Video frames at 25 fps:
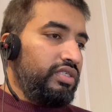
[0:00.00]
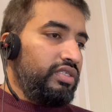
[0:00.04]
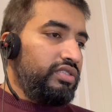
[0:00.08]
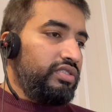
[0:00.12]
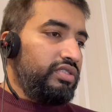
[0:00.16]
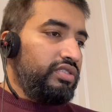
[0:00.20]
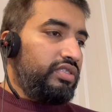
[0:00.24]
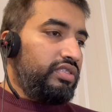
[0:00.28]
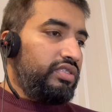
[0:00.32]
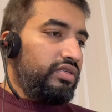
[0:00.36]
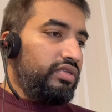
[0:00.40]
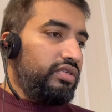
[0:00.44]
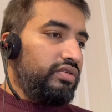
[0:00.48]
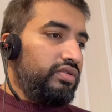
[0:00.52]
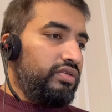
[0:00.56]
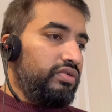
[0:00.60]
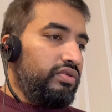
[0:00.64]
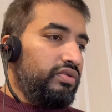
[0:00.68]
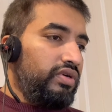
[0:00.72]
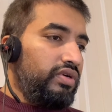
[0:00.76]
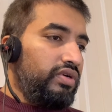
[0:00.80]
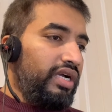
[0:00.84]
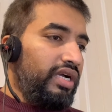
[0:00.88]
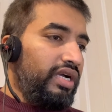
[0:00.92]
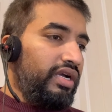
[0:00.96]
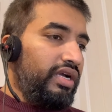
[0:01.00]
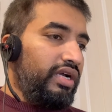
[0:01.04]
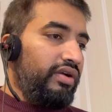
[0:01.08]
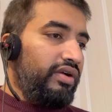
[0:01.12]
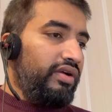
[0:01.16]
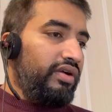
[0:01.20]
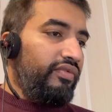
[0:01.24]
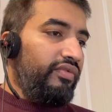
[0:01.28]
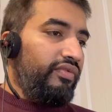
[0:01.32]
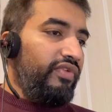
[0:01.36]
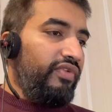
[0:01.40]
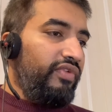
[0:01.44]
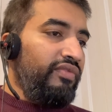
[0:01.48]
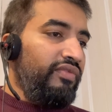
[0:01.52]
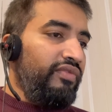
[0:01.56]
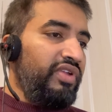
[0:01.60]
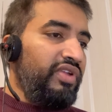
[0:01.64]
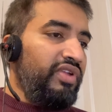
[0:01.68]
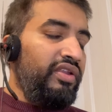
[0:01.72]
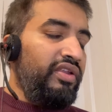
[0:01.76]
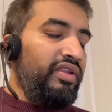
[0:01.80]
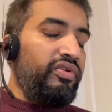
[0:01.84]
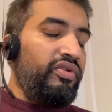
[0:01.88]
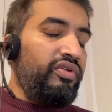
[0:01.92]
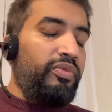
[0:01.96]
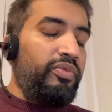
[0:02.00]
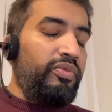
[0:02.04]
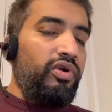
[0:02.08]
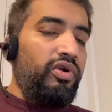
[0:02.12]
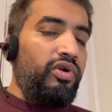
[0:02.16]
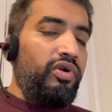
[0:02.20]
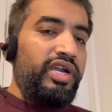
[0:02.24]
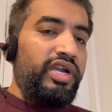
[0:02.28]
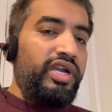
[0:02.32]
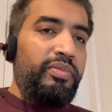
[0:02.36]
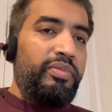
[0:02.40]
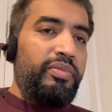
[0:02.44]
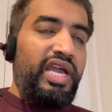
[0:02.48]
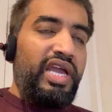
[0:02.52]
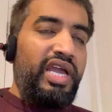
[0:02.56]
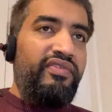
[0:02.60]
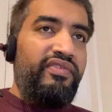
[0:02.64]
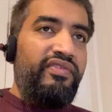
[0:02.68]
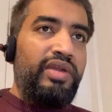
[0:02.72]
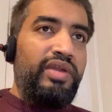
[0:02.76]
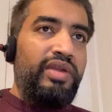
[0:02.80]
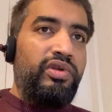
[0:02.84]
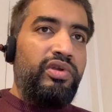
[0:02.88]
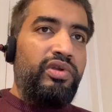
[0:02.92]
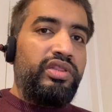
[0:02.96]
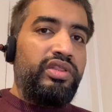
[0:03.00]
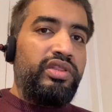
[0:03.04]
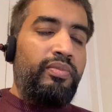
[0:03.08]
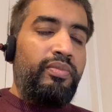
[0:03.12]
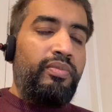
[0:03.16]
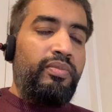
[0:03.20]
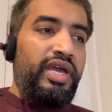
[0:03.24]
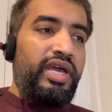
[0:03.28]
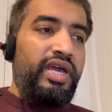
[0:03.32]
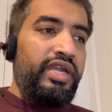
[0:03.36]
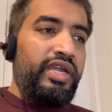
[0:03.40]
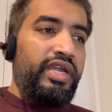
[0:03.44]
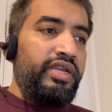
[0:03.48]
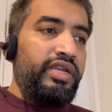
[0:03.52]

So when will your product be available on the market?